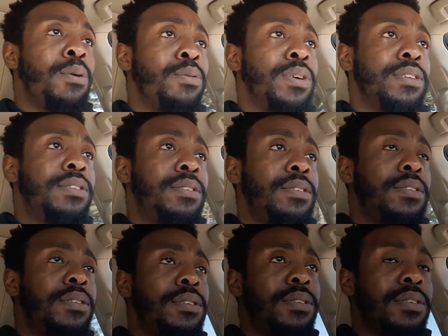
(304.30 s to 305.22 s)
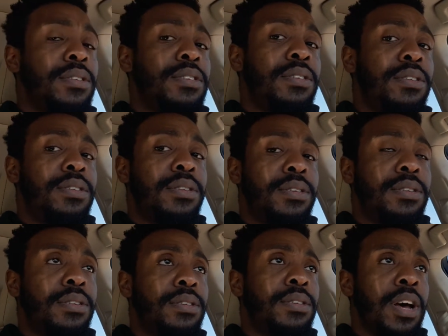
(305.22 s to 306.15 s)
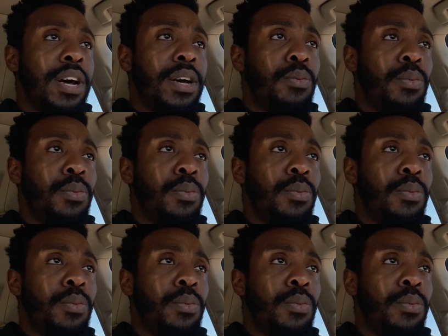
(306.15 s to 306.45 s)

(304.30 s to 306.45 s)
was stuck